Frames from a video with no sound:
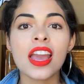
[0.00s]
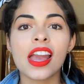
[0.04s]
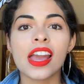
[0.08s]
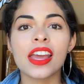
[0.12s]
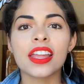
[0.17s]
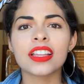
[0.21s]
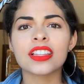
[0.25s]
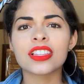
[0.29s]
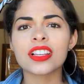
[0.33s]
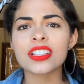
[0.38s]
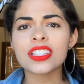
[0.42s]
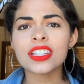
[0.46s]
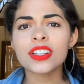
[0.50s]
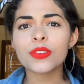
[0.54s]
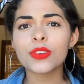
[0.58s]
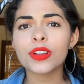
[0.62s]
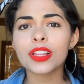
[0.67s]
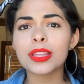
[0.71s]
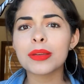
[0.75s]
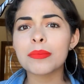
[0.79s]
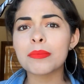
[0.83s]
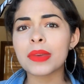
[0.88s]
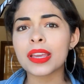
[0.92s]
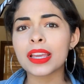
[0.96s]
and it doesn't
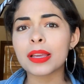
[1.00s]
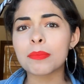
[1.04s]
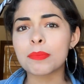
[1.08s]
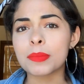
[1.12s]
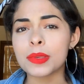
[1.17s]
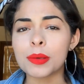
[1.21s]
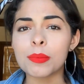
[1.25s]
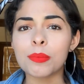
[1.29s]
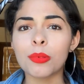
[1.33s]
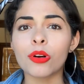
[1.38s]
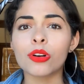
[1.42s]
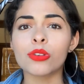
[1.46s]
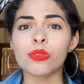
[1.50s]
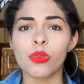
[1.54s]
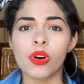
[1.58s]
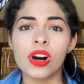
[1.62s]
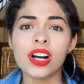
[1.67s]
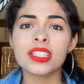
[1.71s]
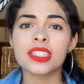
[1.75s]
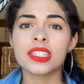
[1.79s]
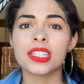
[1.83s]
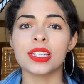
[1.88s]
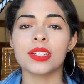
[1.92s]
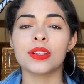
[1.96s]
really make people
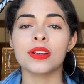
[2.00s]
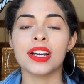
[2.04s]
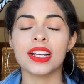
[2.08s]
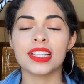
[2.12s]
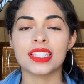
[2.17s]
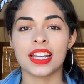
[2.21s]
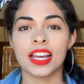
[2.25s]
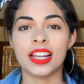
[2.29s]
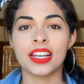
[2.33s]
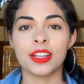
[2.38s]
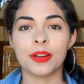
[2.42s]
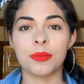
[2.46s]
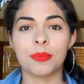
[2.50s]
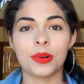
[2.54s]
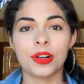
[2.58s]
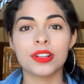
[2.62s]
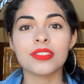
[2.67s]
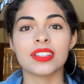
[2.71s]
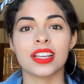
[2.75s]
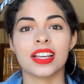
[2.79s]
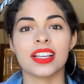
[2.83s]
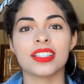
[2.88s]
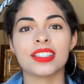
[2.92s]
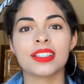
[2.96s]
want to attend your
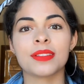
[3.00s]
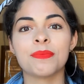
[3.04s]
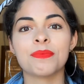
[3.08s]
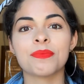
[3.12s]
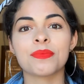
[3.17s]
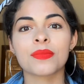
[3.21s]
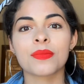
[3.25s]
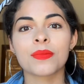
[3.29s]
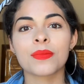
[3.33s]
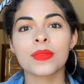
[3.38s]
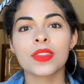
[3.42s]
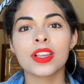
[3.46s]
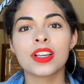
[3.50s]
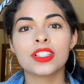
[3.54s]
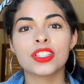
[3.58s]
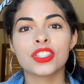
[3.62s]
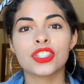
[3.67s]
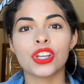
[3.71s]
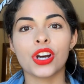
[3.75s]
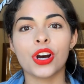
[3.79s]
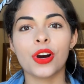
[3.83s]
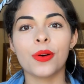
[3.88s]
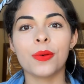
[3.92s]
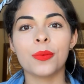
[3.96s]
protest.
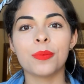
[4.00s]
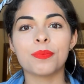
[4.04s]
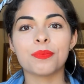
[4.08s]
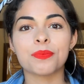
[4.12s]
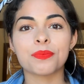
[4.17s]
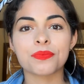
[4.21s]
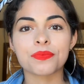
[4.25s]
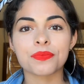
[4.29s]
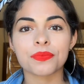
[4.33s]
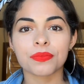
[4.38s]
So